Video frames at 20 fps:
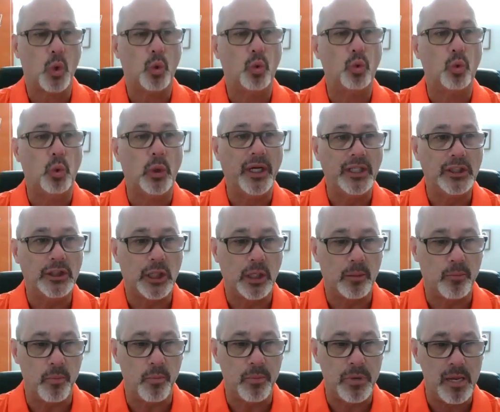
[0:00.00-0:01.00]

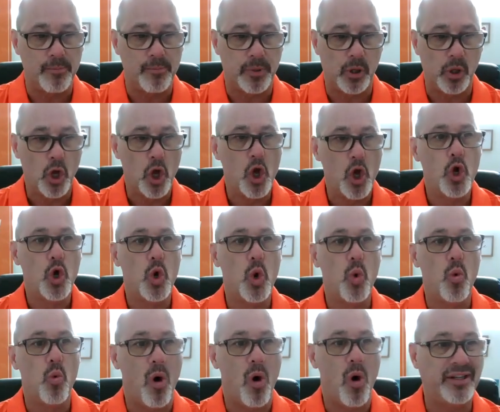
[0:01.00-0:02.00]
reasonable people who
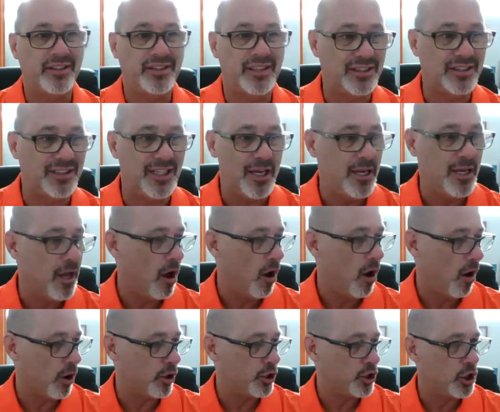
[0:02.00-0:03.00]
want to see
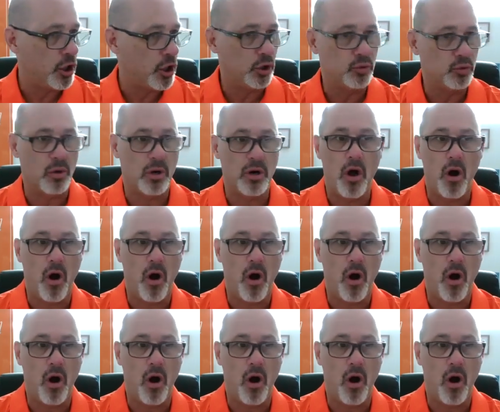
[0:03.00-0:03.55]
our children,